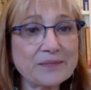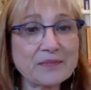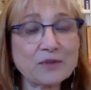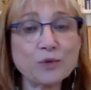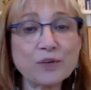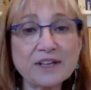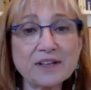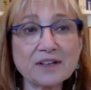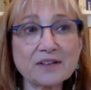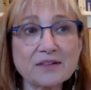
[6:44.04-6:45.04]

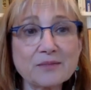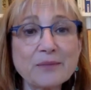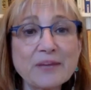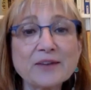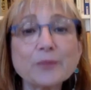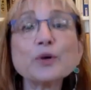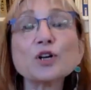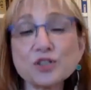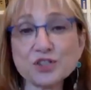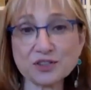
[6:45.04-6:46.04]
we made a
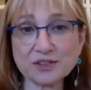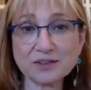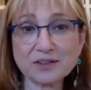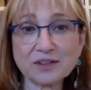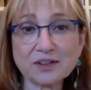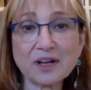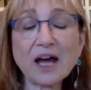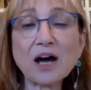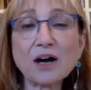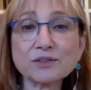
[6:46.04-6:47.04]
person
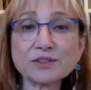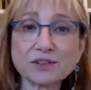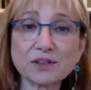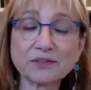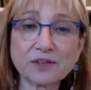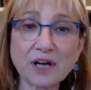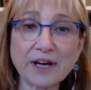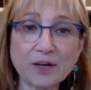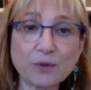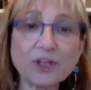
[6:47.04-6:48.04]
out of
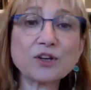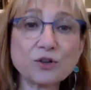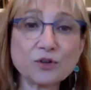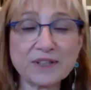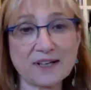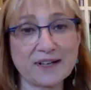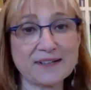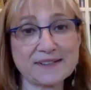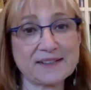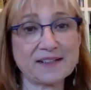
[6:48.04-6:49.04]
Gaia. We
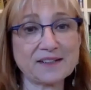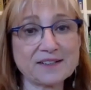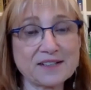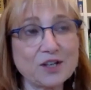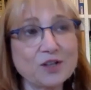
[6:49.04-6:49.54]
humanize things.